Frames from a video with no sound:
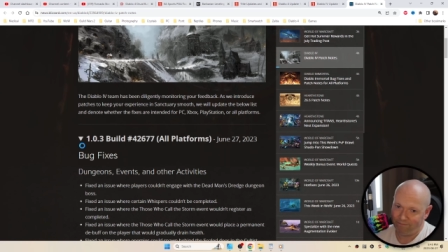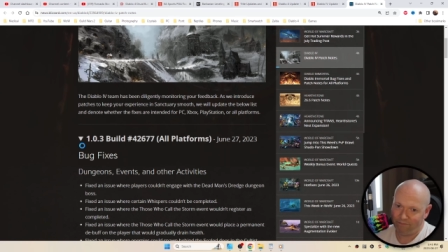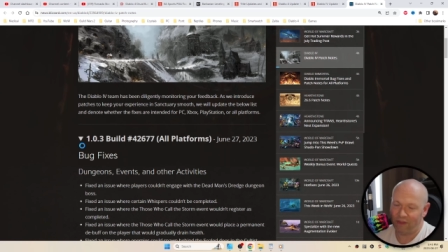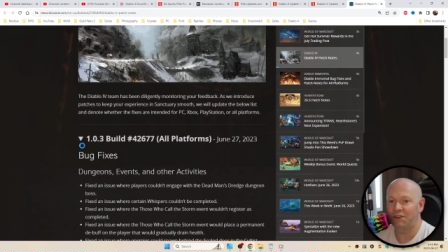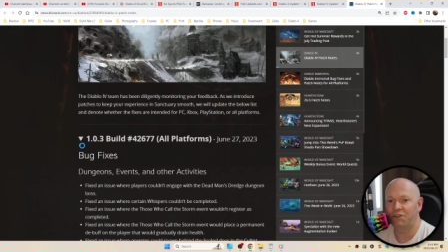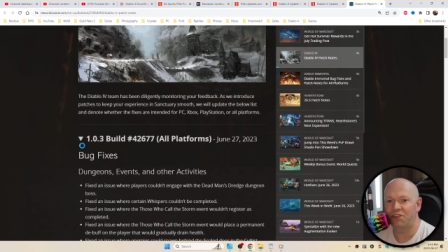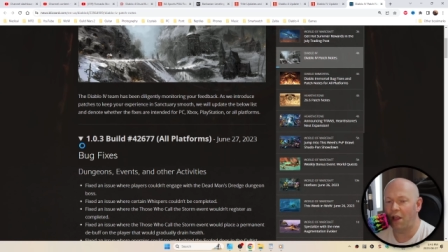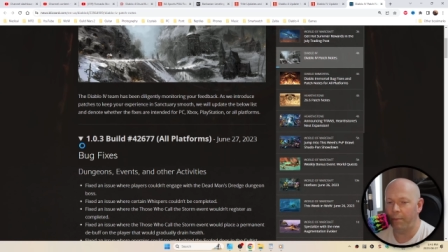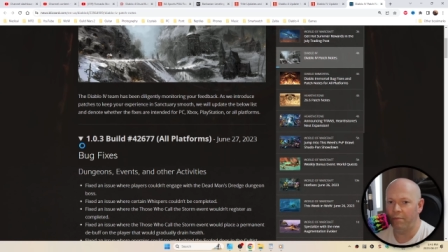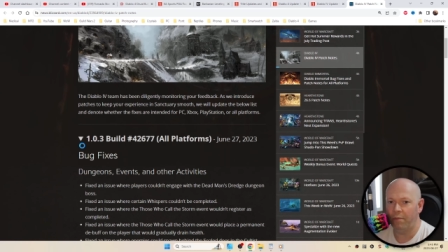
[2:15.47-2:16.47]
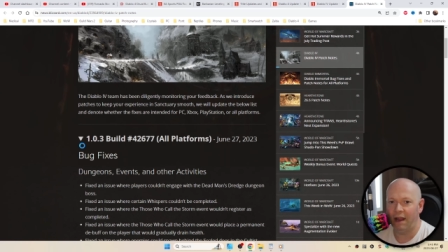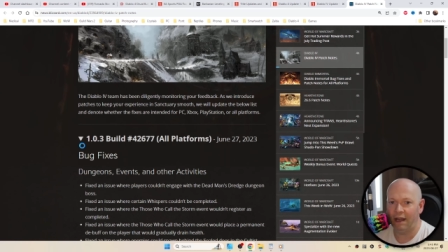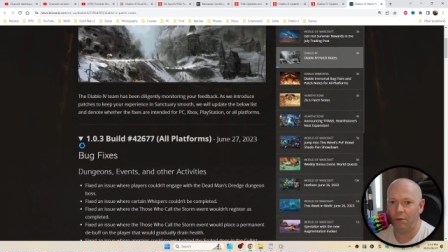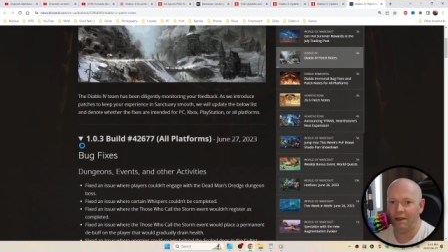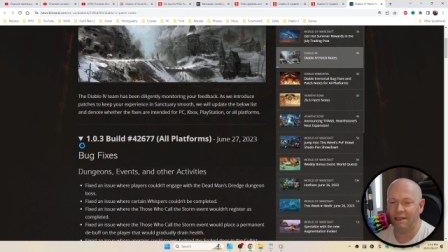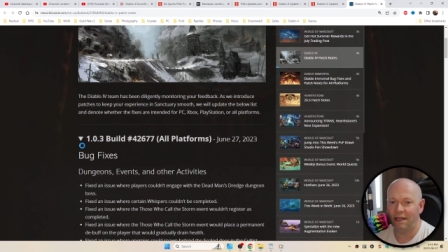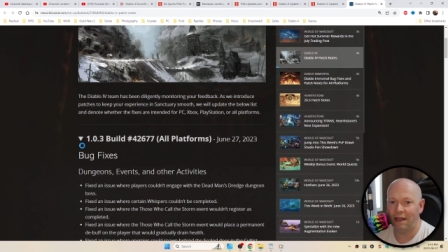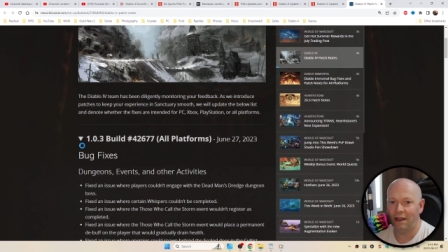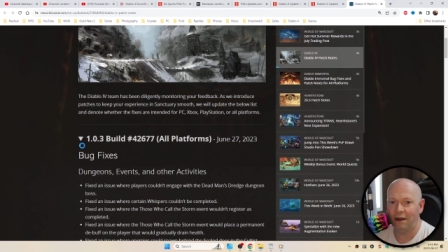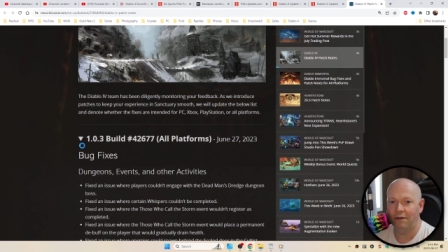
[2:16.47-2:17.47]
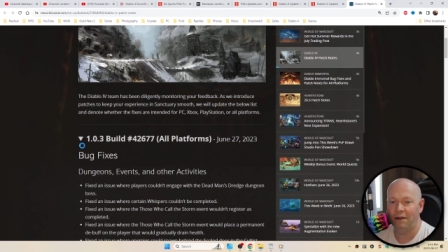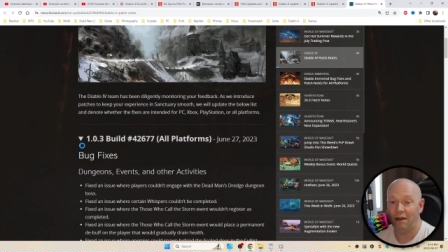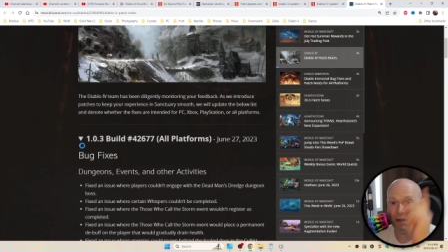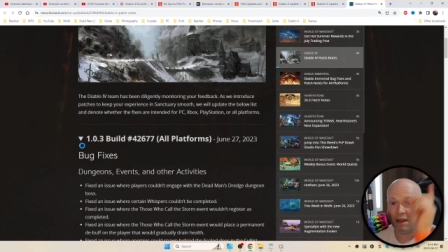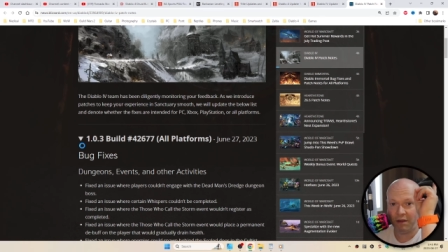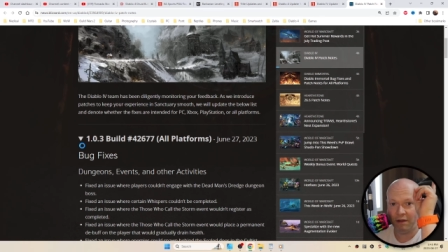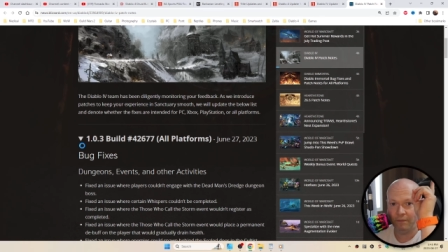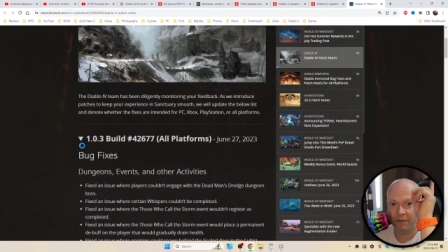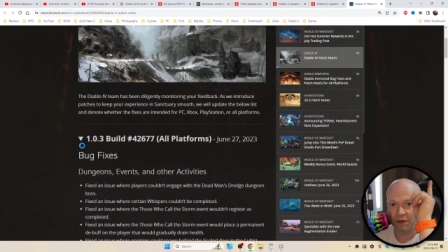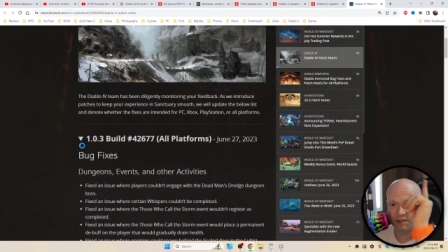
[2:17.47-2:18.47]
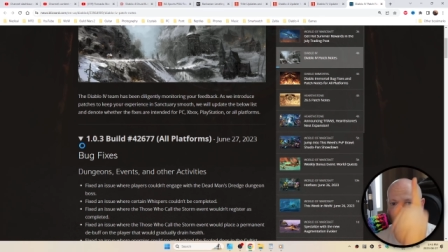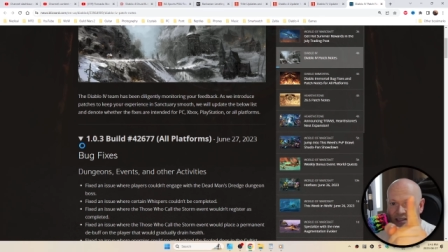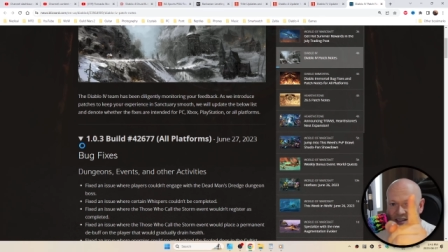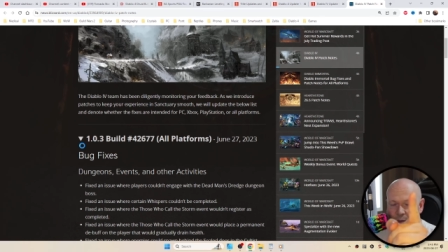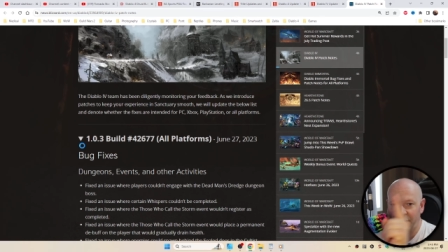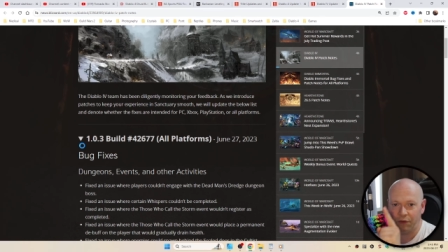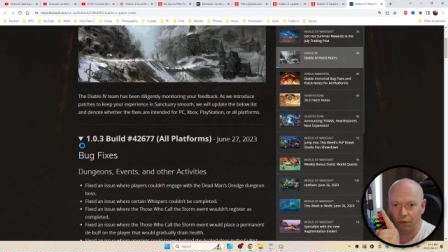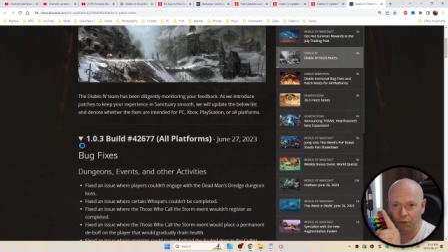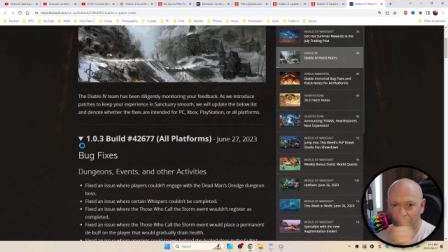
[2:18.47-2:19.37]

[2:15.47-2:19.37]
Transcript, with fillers: Thanks for stopping by anyways. Take care, and maybe I'll see some of you